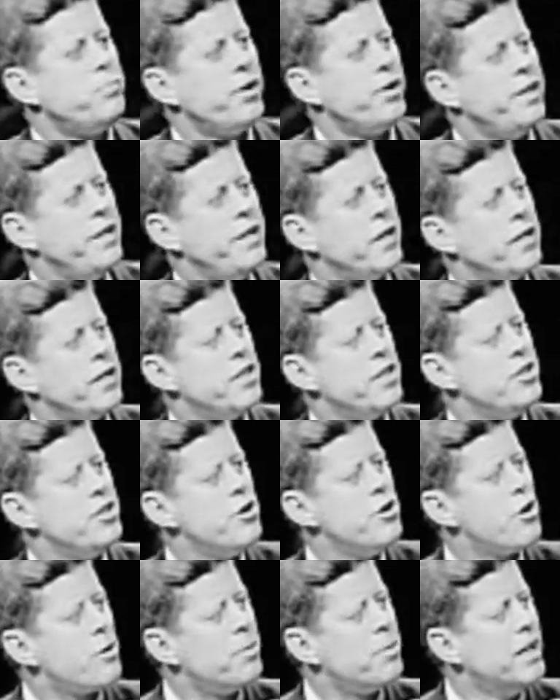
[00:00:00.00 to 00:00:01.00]
pretty nearly in
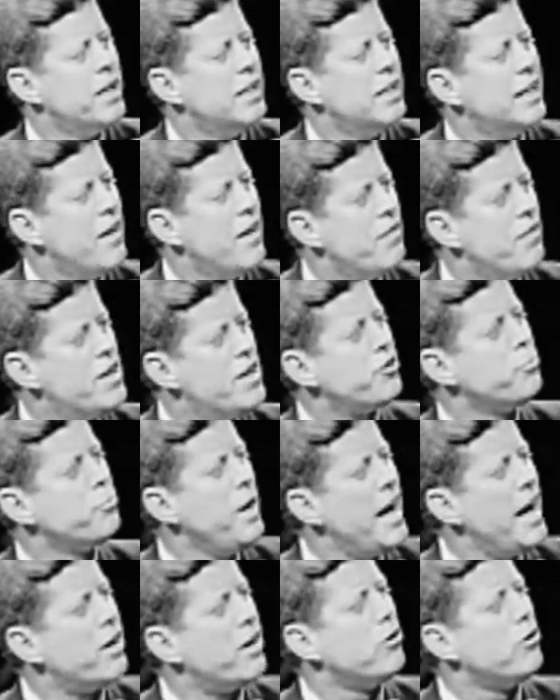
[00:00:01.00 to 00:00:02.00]
Europe in this
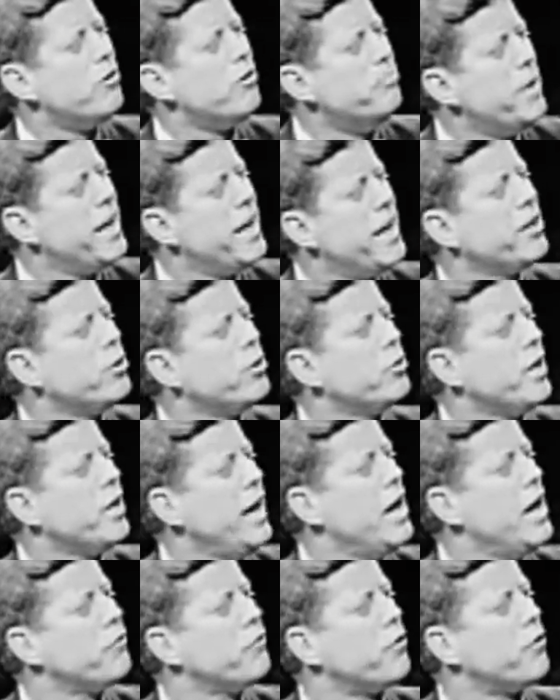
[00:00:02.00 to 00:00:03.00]
matter of medical
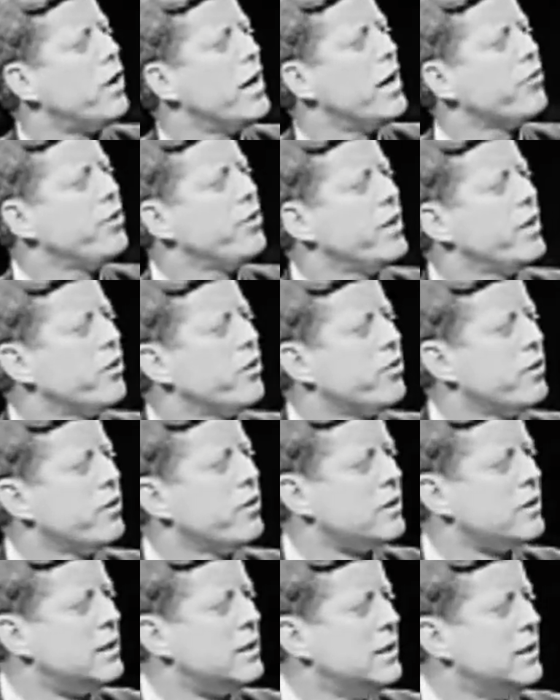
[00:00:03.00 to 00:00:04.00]
care for our citizens.
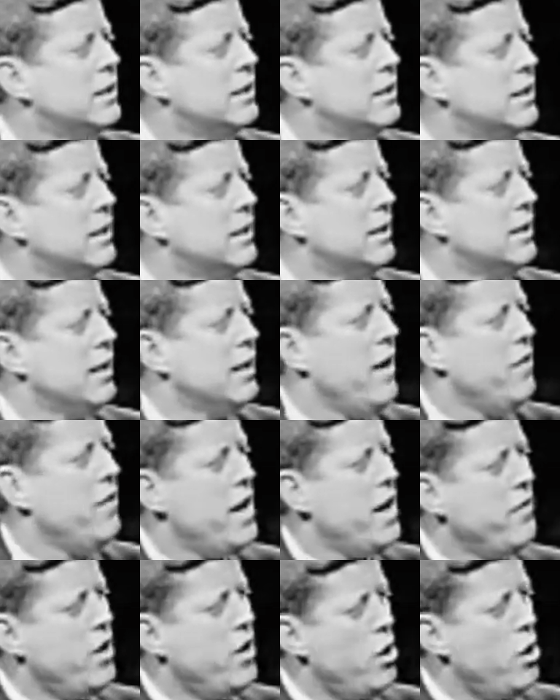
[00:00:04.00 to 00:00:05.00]
And
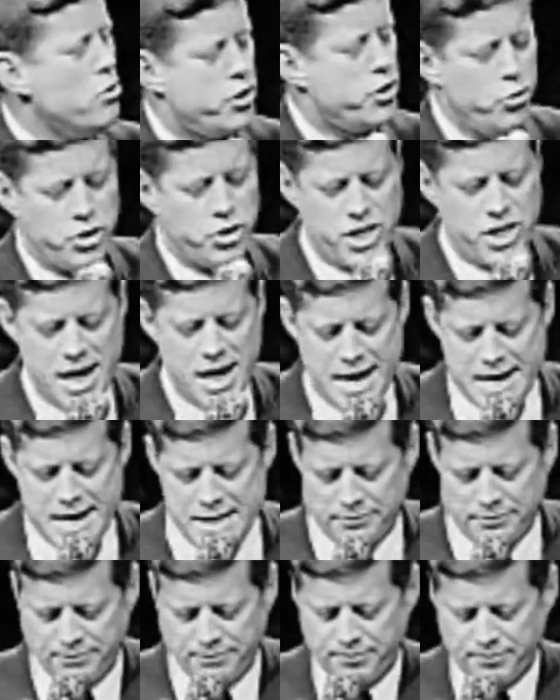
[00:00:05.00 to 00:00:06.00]
then those who
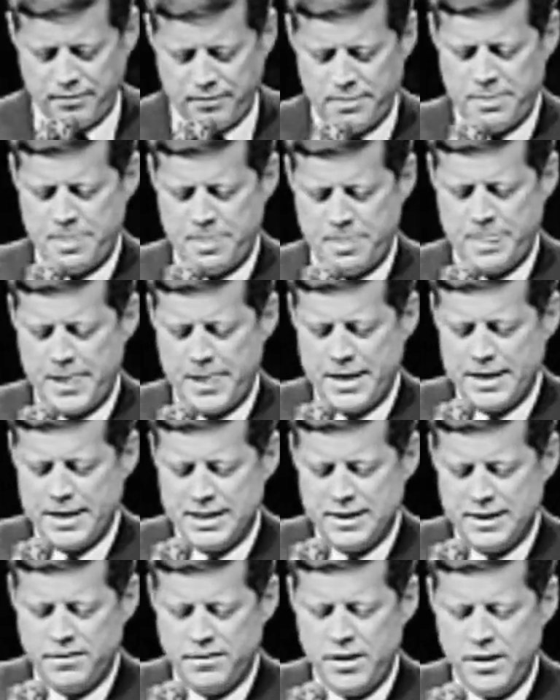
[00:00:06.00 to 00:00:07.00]
say
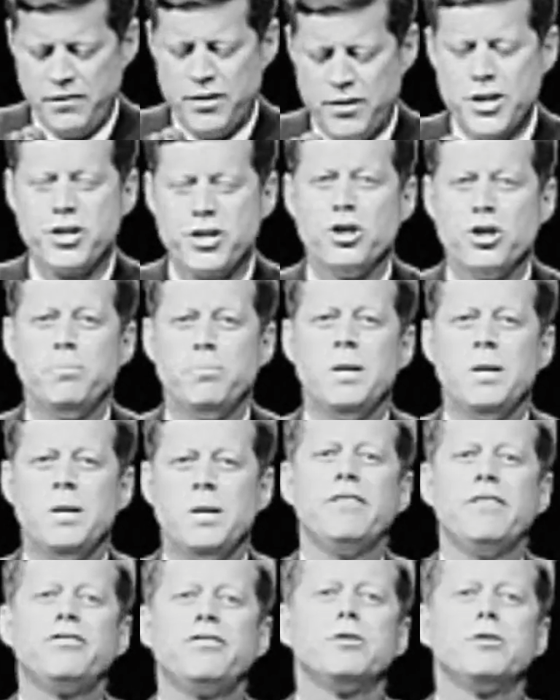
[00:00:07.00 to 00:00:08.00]
that this should be
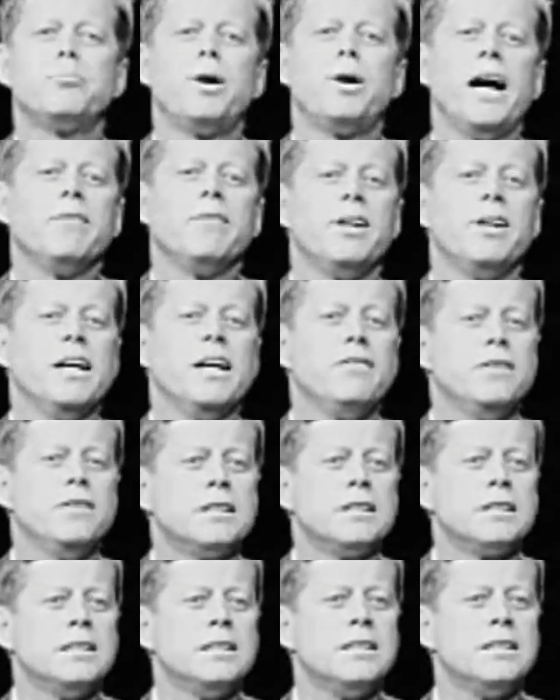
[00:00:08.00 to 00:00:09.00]
left to private effort.